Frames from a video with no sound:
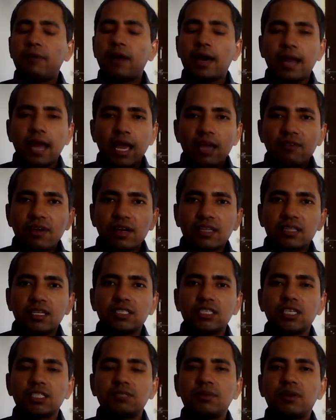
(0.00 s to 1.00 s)
arrive at the
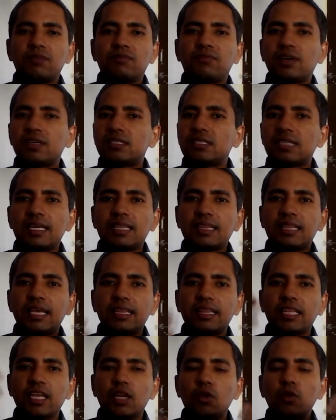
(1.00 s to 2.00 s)
judgment first, and
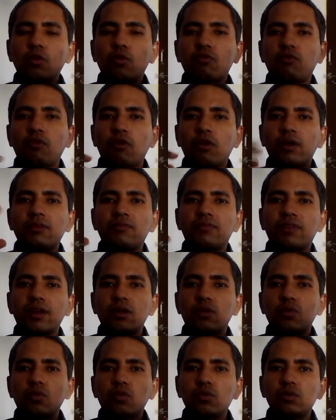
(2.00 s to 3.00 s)
then they look for different
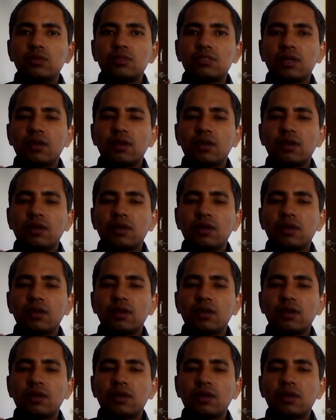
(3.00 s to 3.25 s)
rules,